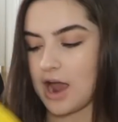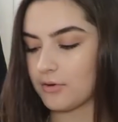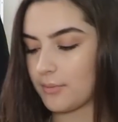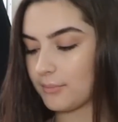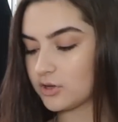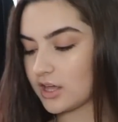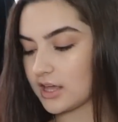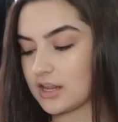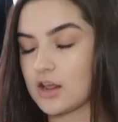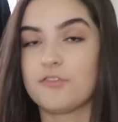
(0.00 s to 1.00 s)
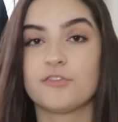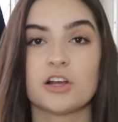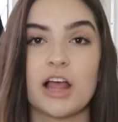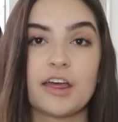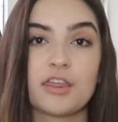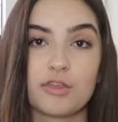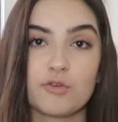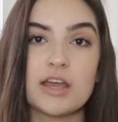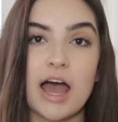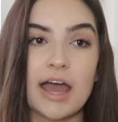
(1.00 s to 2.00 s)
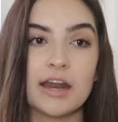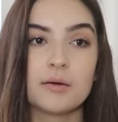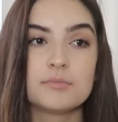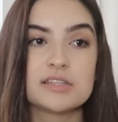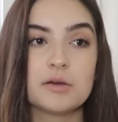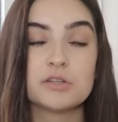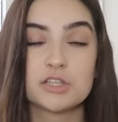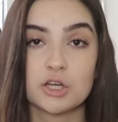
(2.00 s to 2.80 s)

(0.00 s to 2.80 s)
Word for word: I remember that for like three items it was